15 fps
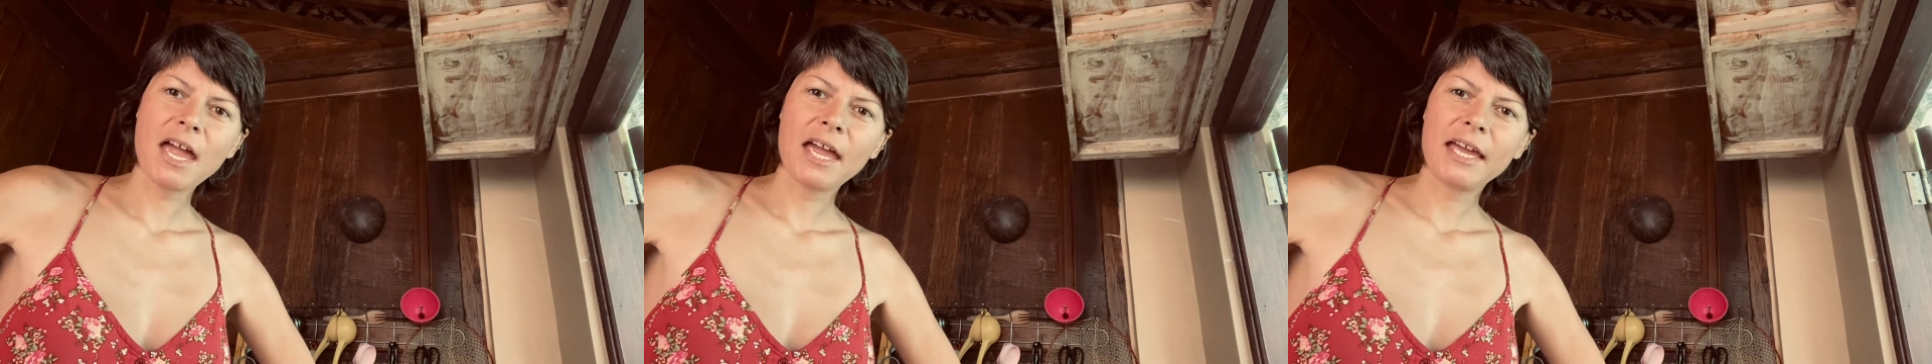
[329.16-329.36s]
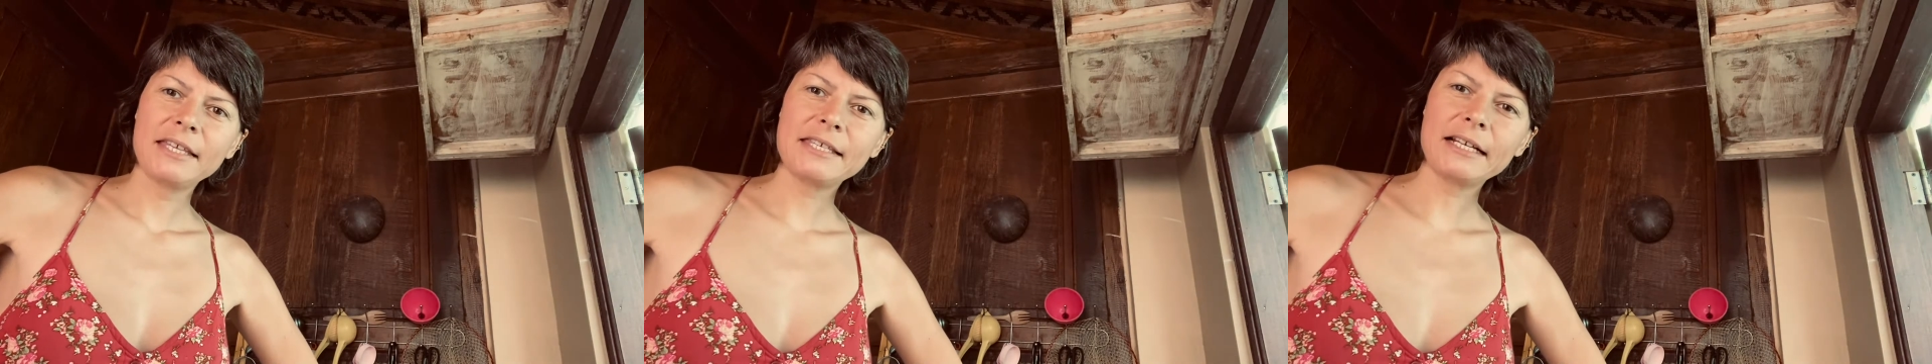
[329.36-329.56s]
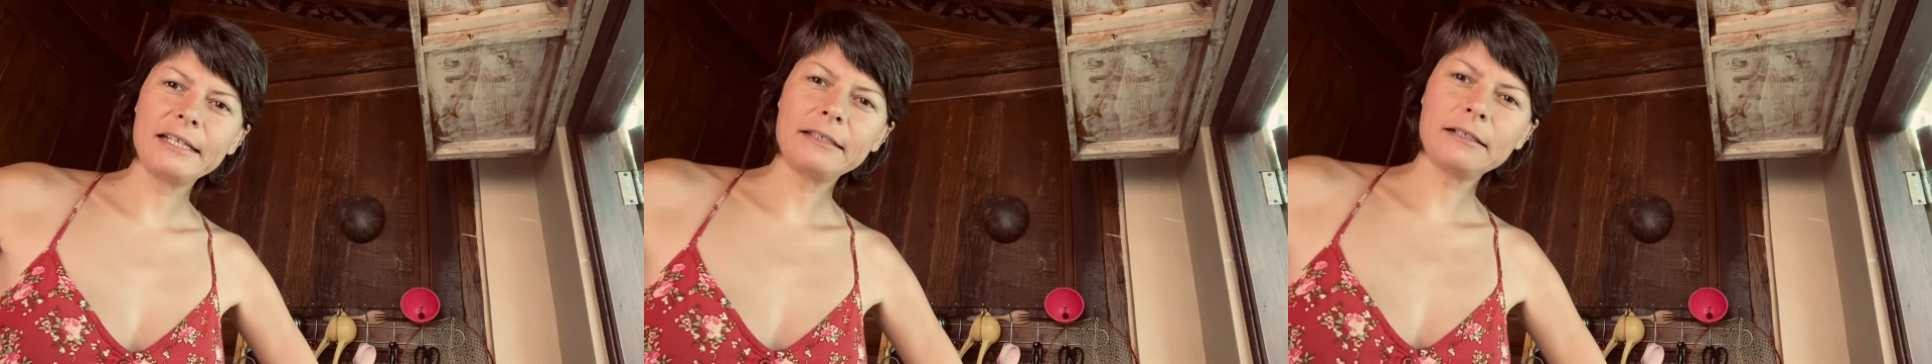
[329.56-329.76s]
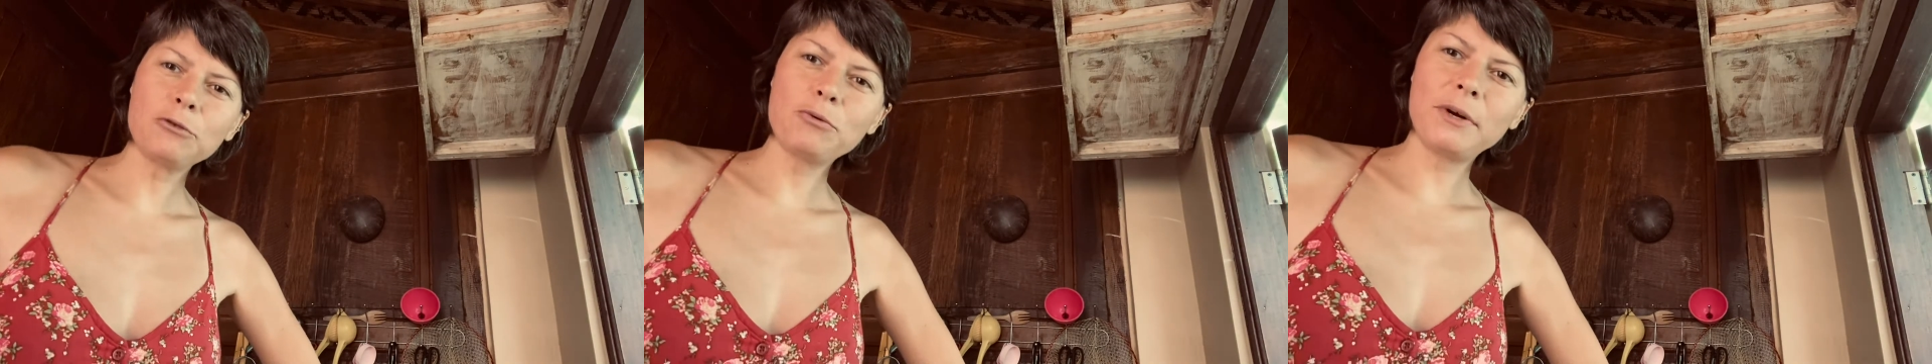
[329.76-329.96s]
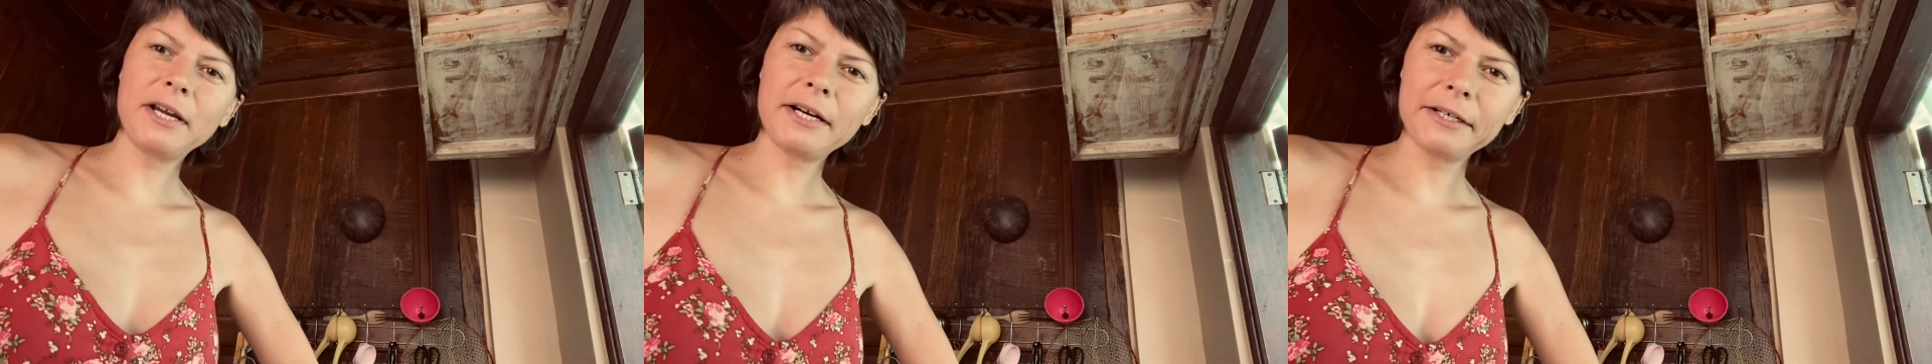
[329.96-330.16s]
It's a little
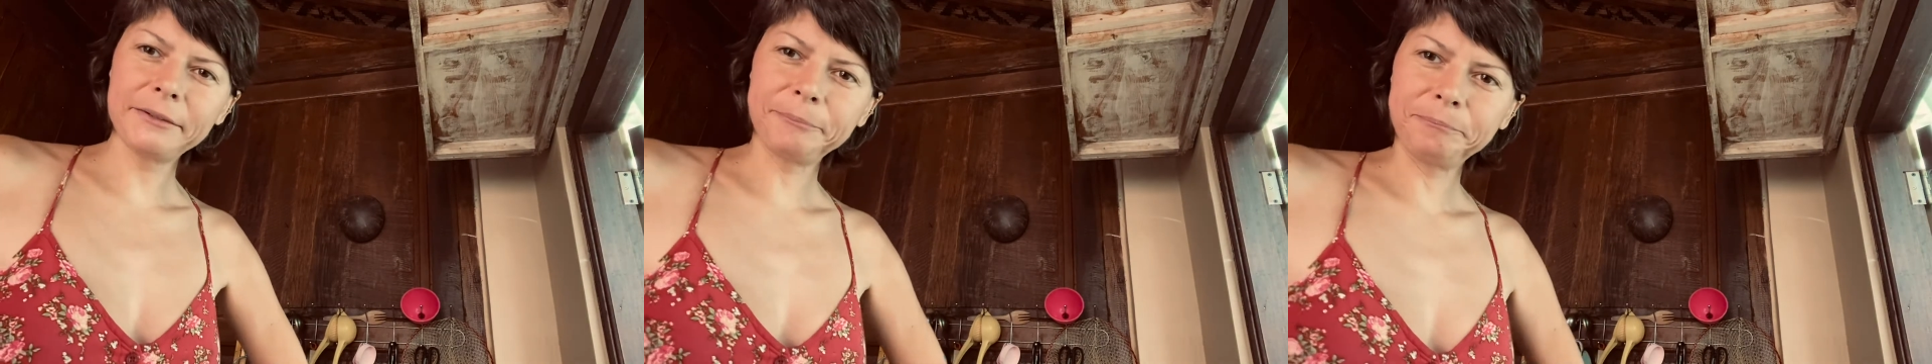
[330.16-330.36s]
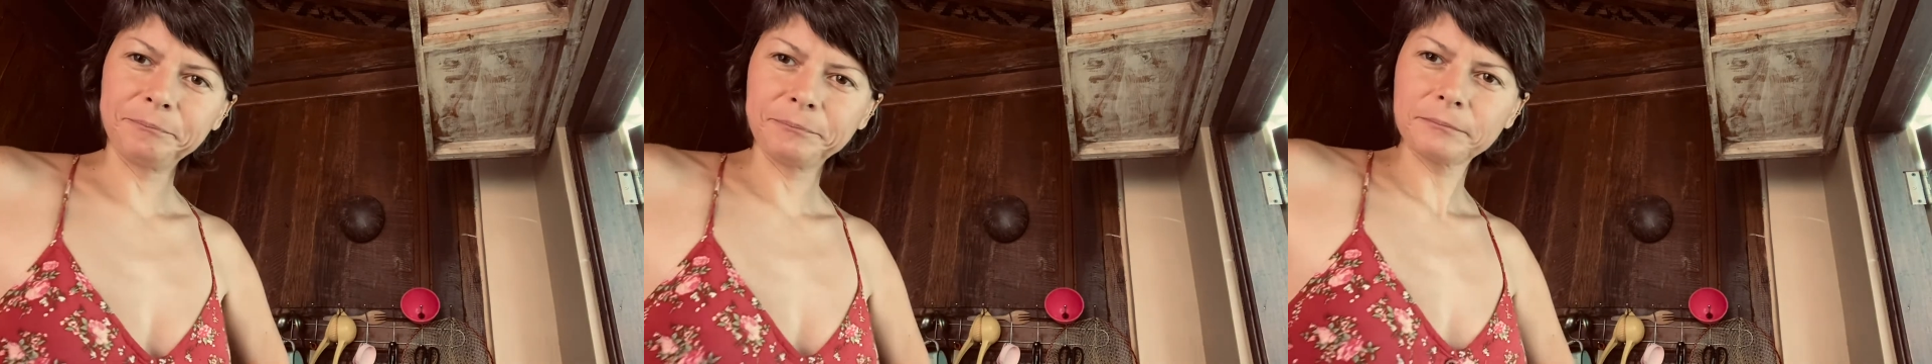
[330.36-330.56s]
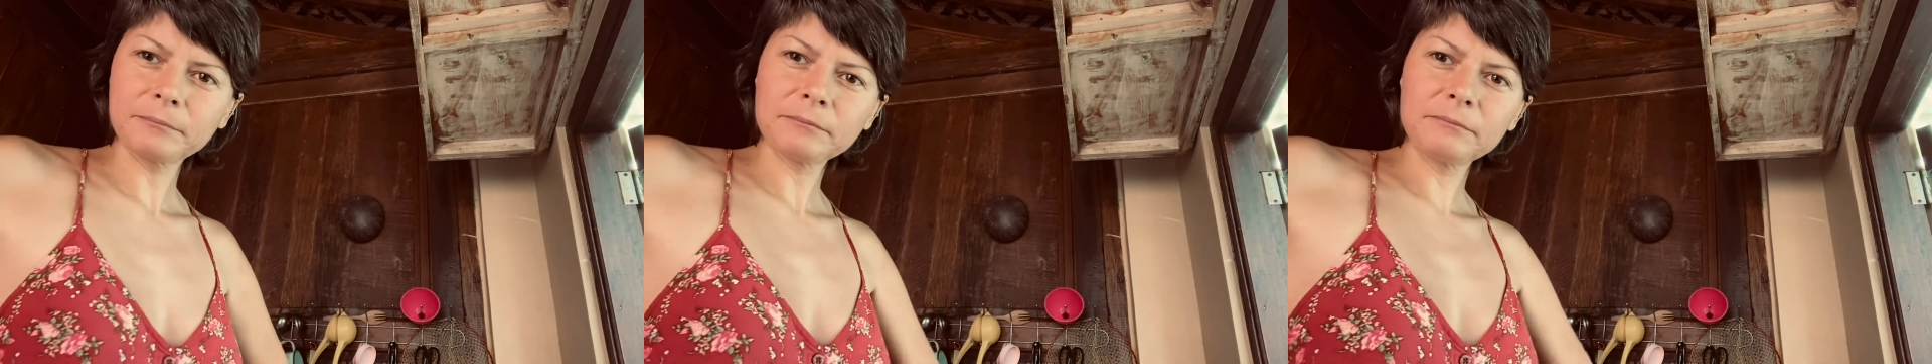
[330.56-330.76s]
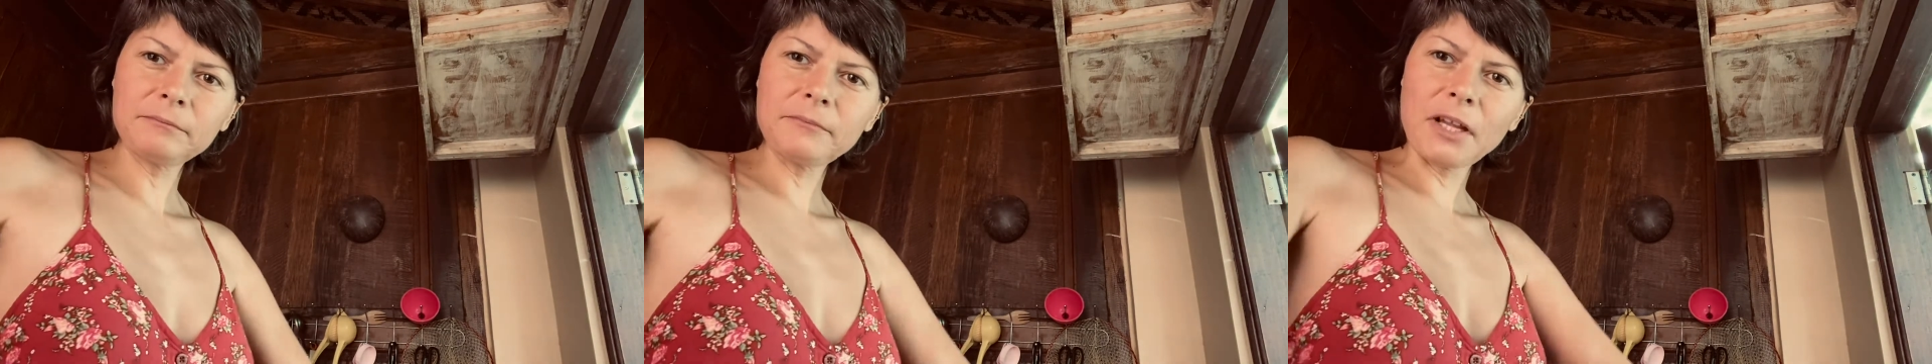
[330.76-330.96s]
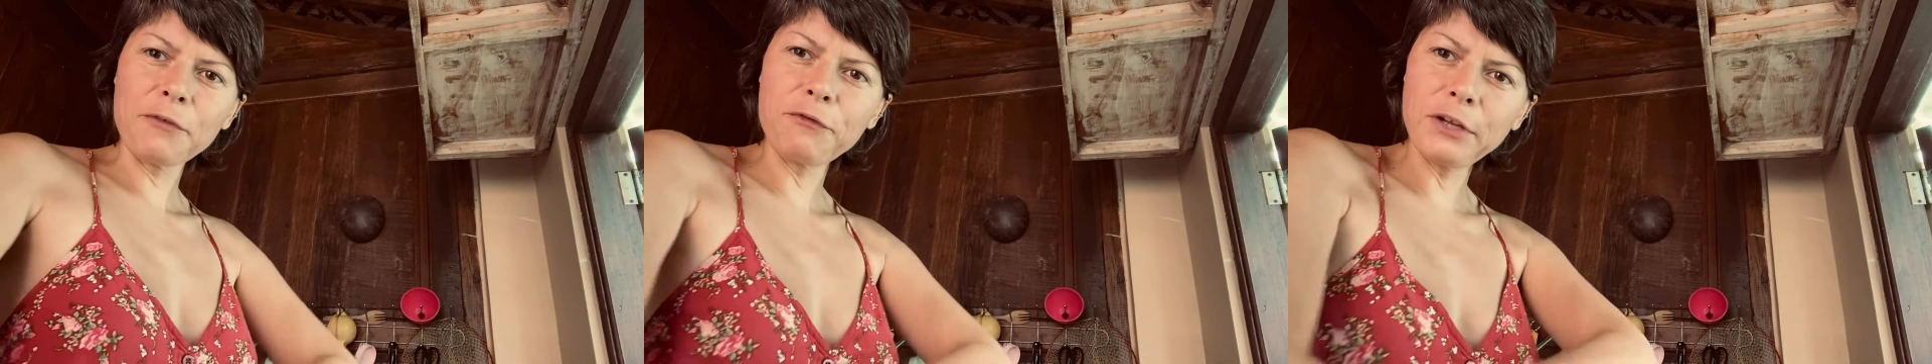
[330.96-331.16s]
weird
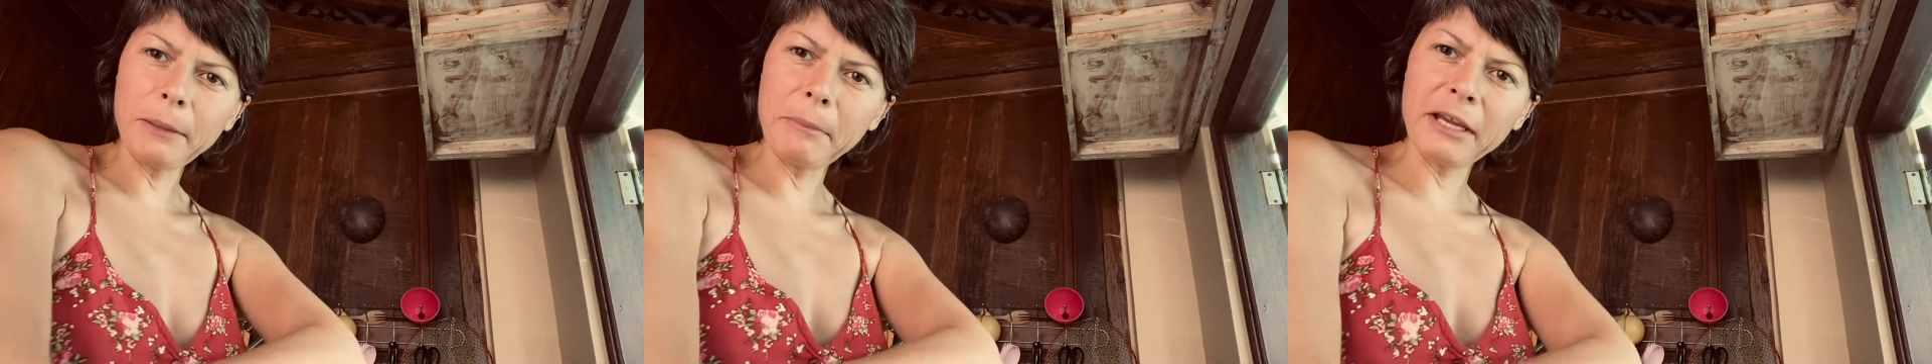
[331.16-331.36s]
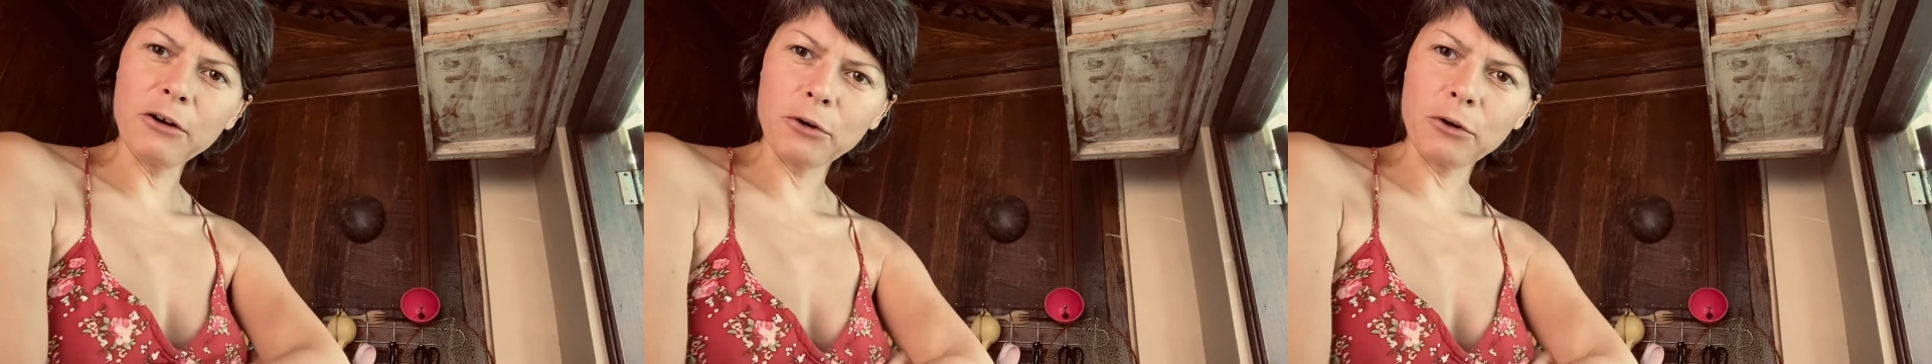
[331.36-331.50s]
filming